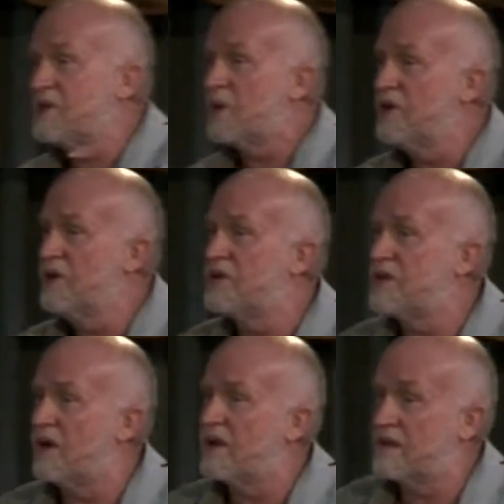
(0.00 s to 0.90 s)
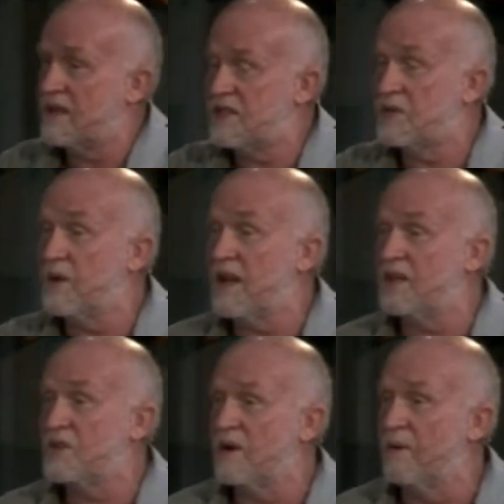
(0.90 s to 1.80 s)
a New Testament and
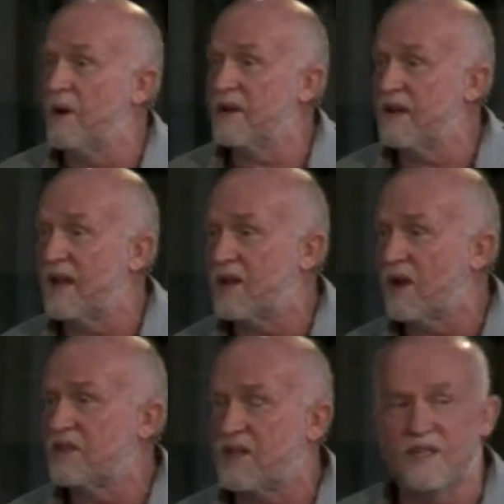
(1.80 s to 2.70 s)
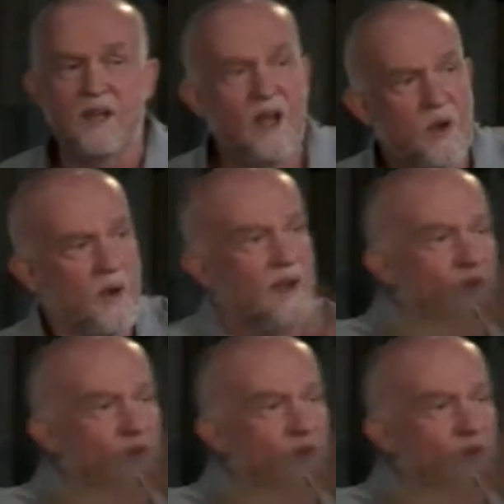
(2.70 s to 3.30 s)
to a modern-day context, we have the